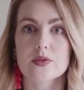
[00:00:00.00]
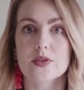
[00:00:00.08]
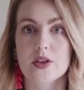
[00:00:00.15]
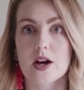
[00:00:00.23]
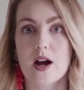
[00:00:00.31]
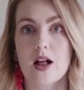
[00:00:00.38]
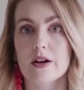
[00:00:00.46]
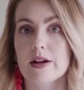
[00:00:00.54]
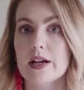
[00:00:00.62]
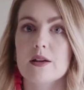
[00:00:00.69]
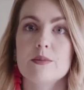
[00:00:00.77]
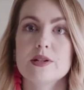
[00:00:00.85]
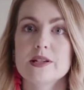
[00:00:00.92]
the coloring
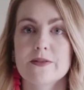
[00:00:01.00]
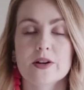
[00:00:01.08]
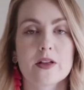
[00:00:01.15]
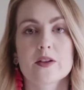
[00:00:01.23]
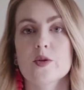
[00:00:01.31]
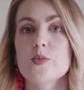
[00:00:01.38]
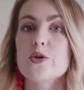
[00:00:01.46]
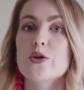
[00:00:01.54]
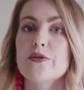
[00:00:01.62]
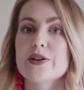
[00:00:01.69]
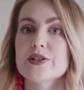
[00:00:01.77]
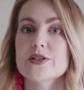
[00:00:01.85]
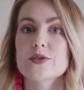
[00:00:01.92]
can be different on the computer
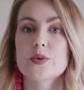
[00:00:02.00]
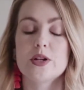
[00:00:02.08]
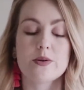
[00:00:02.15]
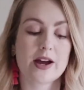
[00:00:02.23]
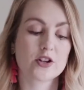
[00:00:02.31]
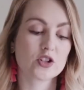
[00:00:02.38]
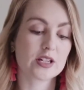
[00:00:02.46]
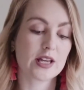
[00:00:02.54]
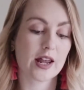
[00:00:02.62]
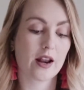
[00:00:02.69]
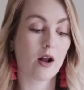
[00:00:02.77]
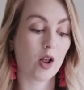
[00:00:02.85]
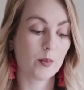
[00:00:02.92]
versus when you actually get
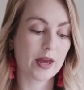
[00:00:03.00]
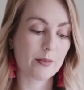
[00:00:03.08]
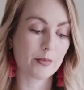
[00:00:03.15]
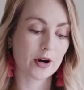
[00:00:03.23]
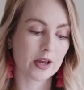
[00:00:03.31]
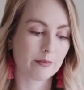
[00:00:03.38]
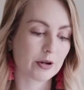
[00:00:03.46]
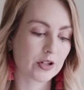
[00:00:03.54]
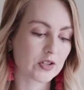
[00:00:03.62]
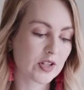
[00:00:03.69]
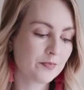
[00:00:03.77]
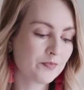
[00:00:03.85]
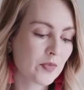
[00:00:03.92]
it on paper in
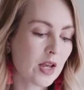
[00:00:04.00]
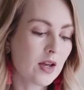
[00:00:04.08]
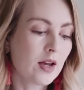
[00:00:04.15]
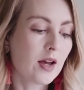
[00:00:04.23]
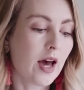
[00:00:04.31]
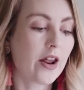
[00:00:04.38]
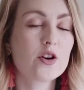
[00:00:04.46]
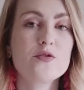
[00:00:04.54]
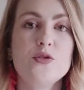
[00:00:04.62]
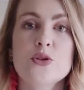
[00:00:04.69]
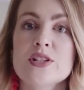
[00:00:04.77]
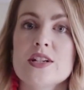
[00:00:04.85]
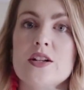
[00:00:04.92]
person. I don't know if
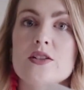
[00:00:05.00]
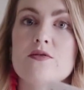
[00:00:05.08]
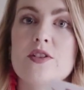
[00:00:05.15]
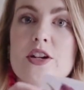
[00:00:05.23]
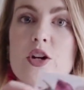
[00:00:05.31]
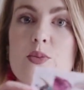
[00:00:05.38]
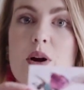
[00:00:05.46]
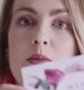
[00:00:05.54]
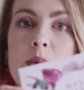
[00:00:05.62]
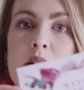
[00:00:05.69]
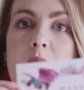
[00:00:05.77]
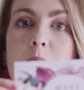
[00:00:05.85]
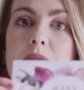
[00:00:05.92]
you can tell in the video, probably
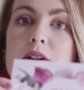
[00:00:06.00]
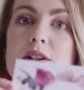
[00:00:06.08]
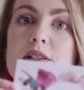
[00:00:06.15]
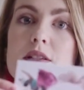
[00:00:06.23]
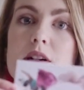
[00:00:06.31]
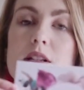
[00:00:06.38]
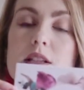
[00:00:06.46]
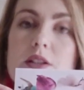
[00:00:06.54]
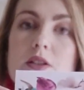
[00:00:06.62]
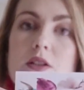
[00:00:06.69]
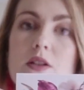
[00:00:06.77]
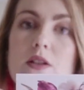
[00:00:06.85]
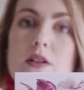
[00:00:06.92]
not, but there's a
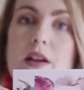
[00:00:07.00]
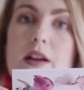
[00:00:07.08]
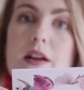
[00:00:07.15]
little